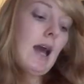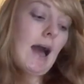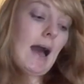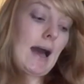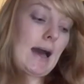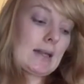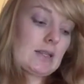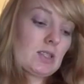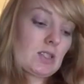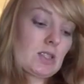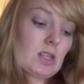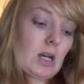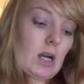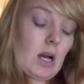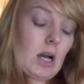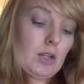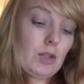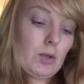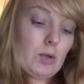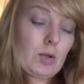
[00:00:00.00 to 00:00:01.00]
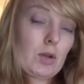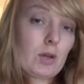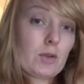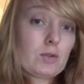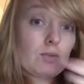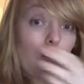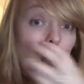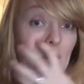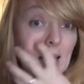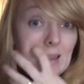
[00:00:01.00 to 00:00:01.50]
And you
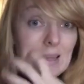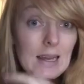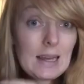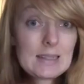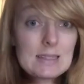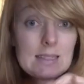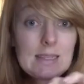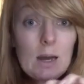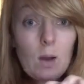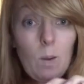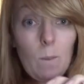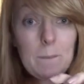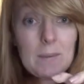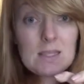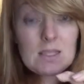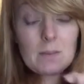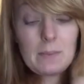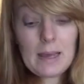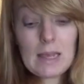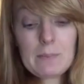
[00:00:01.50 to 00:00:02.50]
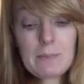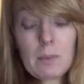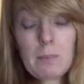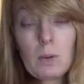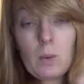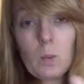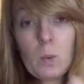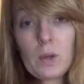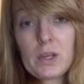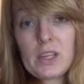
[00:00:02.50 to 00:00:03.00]
could write the letters out on bits of paper,
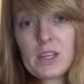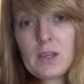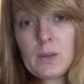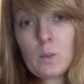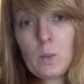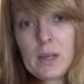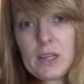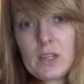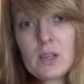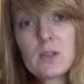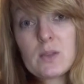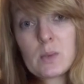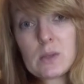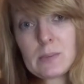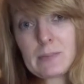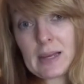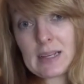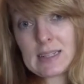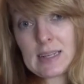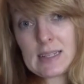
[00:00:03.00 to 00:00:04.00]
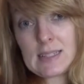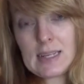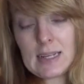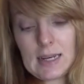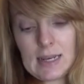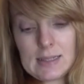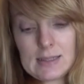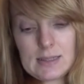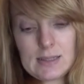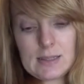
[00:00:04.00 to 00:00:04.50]
but what we used was magnetic
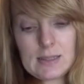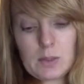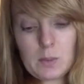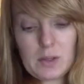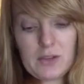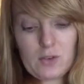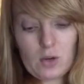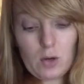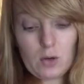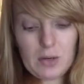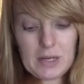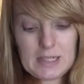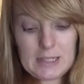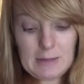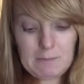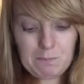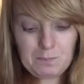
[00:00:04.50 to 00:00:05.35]
letters that we've got already.